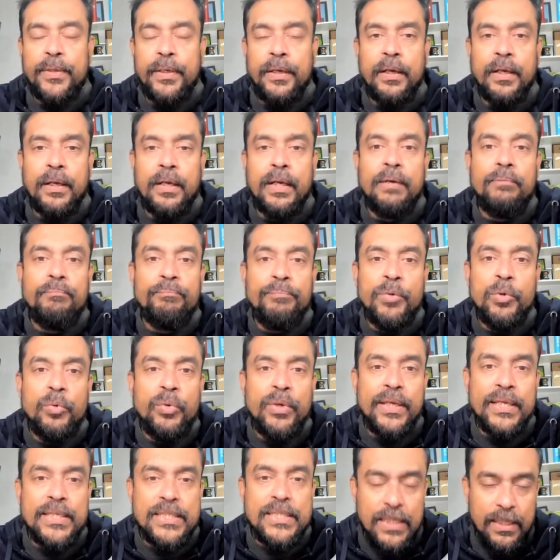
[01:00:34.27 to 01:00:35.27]

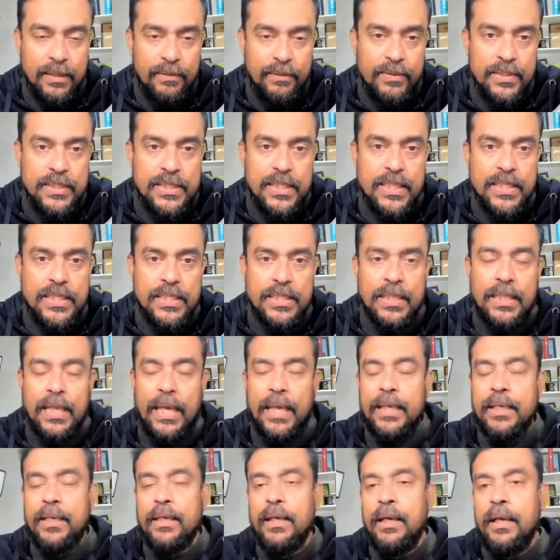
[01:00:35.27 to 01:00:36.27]
computing services
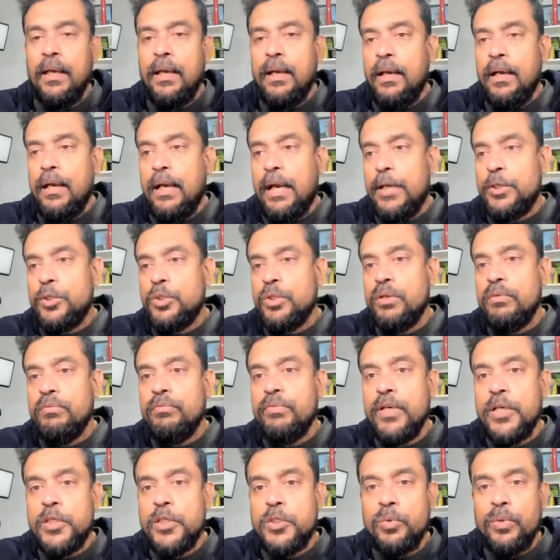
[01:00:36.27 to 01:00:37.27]
like Azure
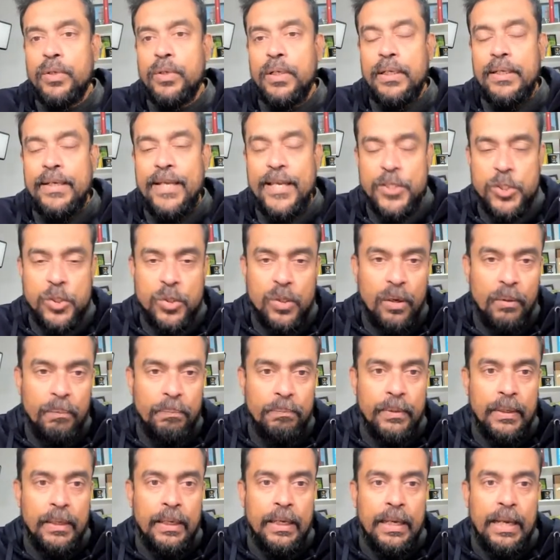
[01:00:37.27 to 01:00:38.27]
Virtual
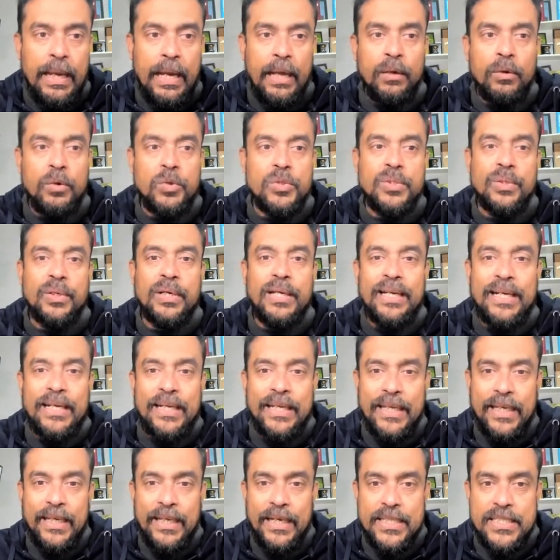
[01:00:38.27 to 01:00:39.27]
Desktop and also
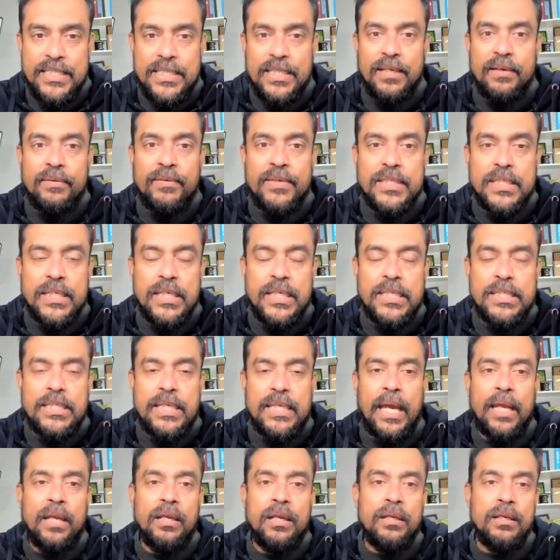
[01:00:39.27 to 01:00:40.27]
container services
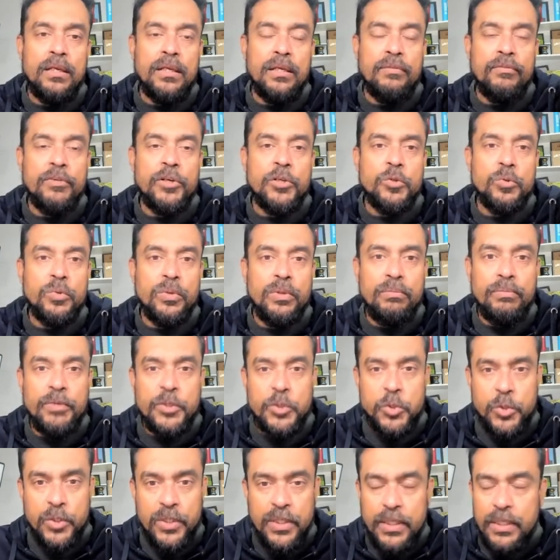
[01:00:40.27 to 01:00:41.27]
and virtual
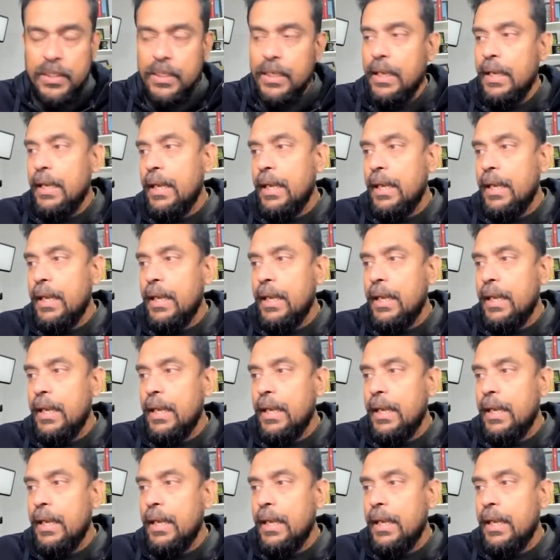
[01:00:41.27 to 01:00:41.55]
machine.